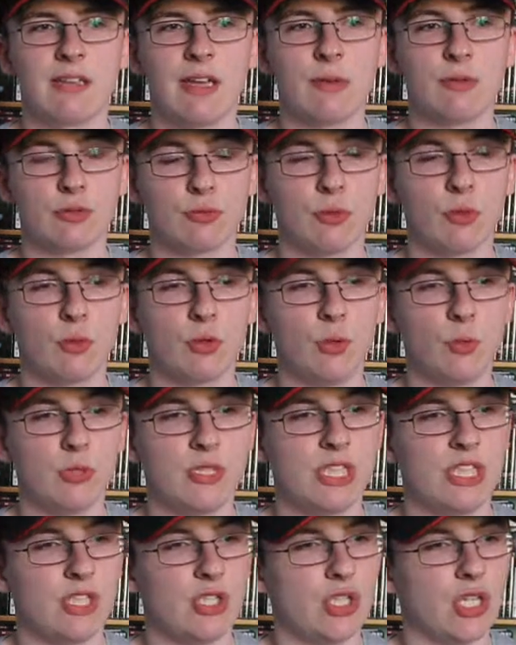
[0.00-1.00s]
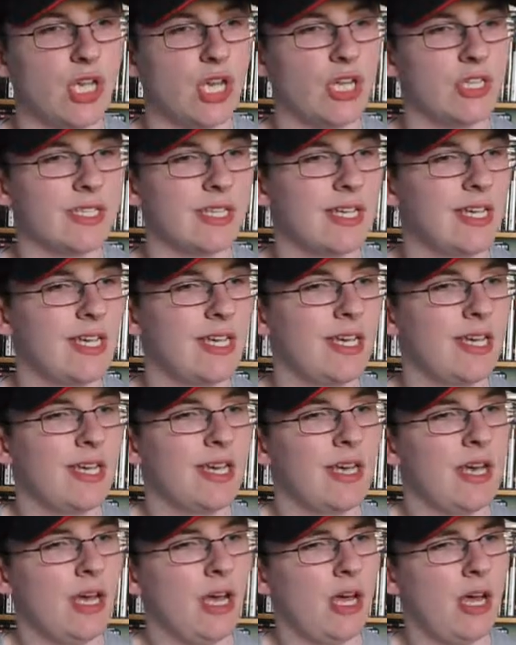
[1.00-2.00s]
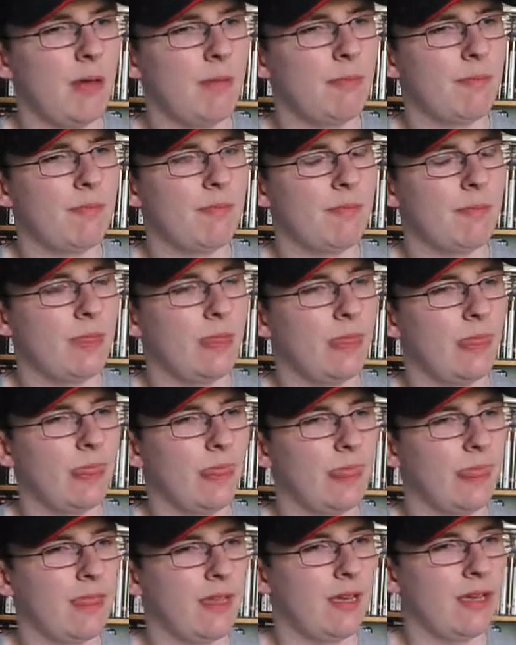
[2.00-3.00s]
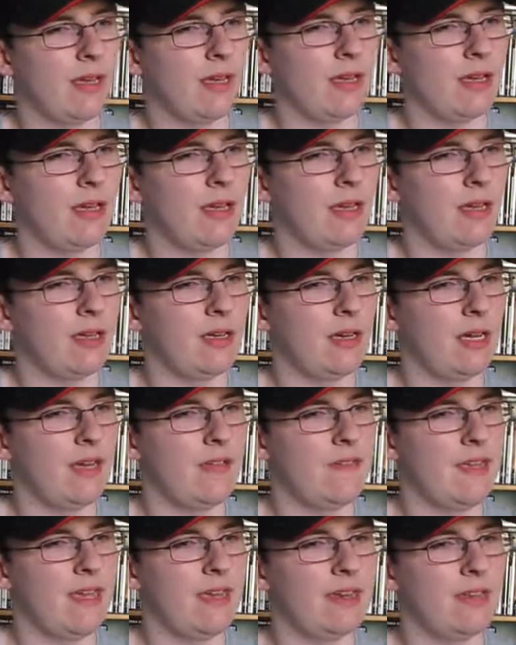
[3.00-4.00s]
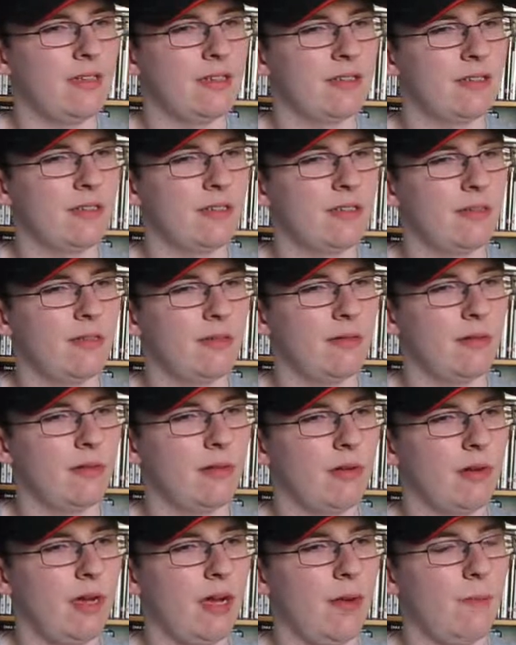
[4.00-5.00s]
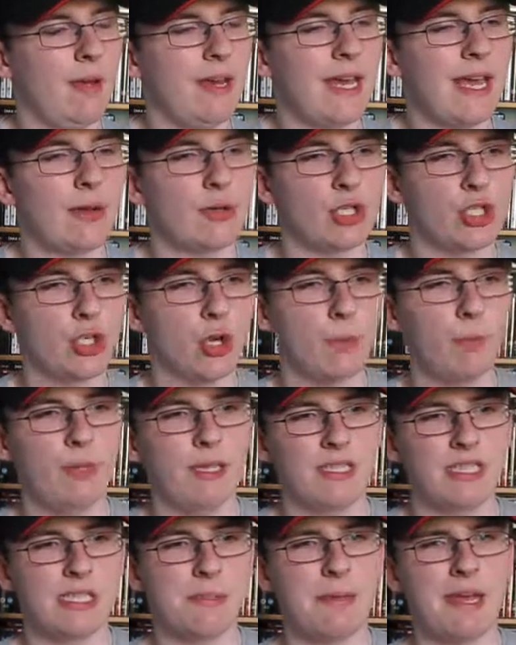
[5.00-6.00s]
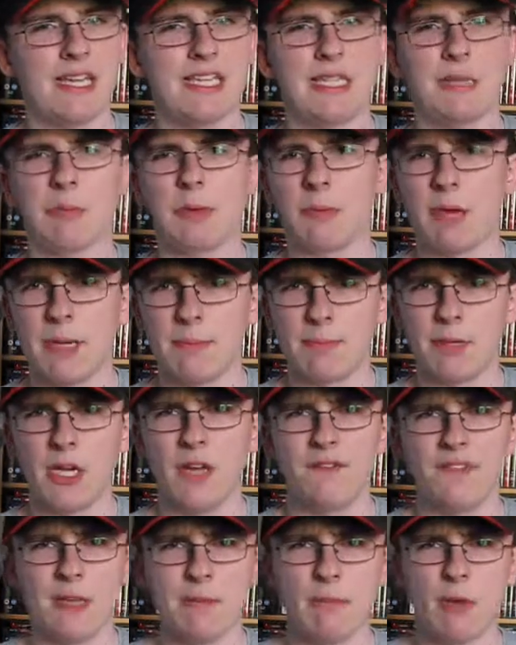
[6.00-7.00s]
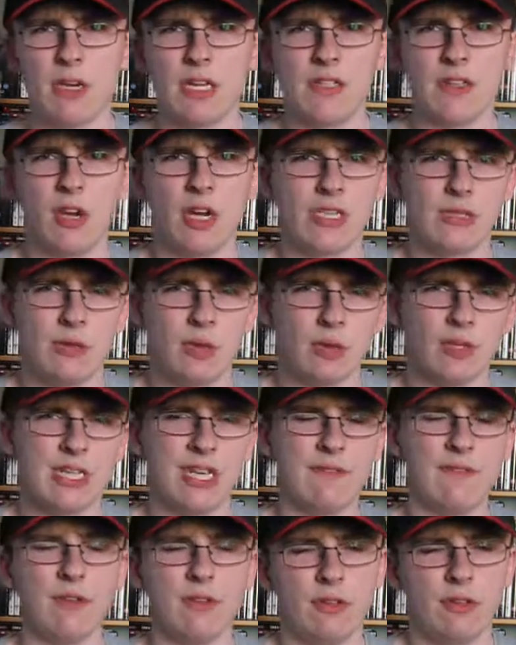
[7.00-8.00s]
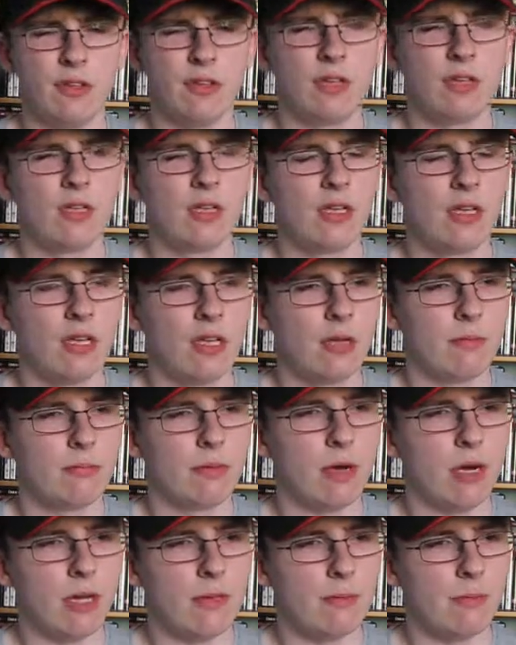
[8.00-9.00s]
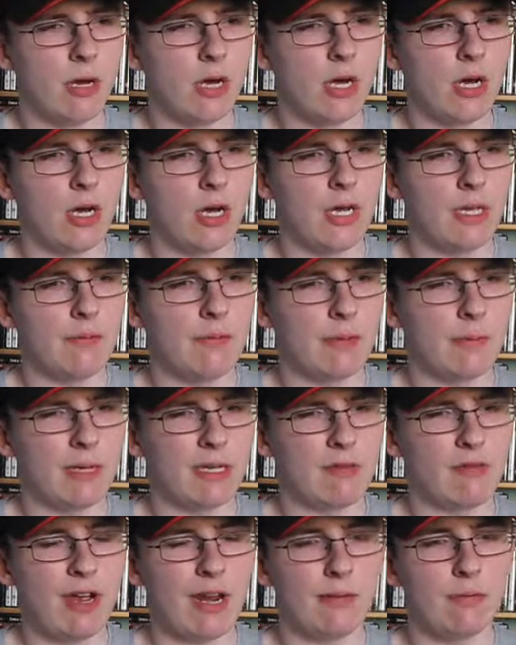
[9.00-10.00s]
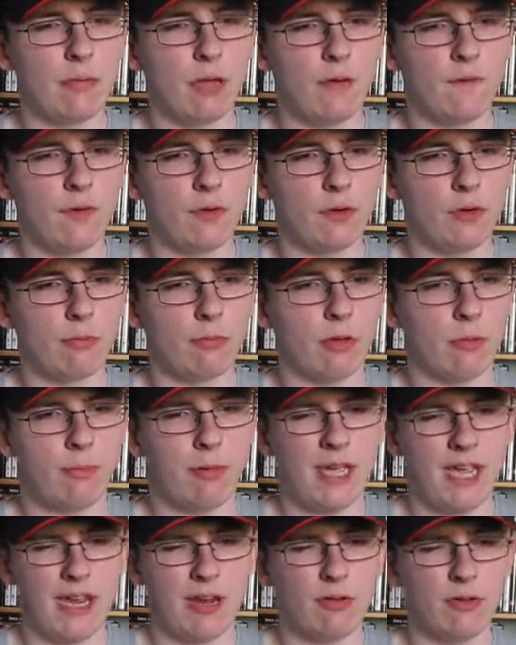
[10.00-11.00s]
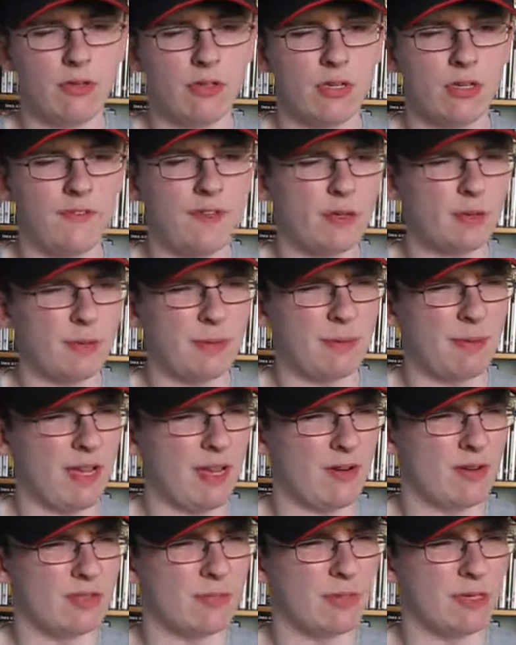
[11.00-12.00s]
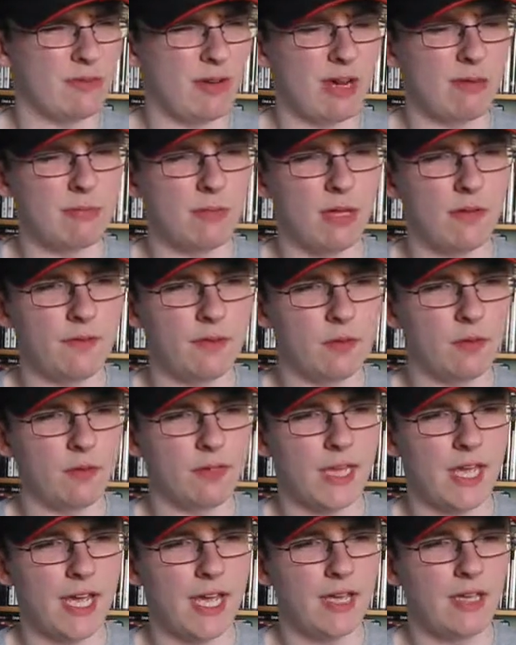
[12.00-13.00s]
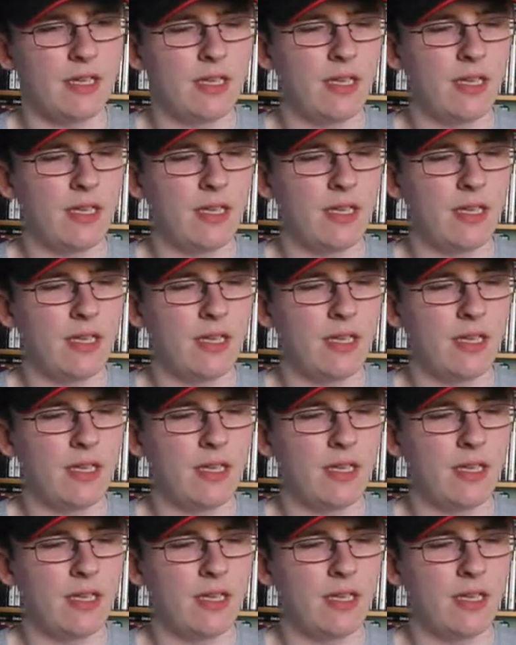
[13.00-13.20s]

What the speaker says: That was a real cool t-shirt. And then I went out shopping to spend some of my birthday money that I'd got given by my grandmother and my parents. I think it was my parents, my grandmother and that.